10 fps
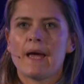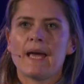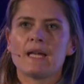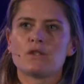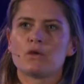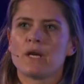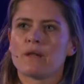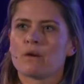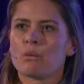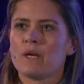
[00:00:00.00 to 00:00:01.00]
And
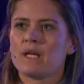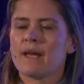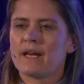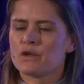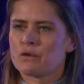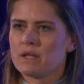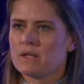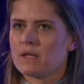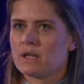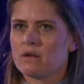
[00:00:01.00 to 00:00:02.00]
together with
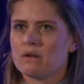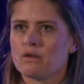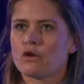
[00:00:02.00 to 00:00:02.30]
hatcheries and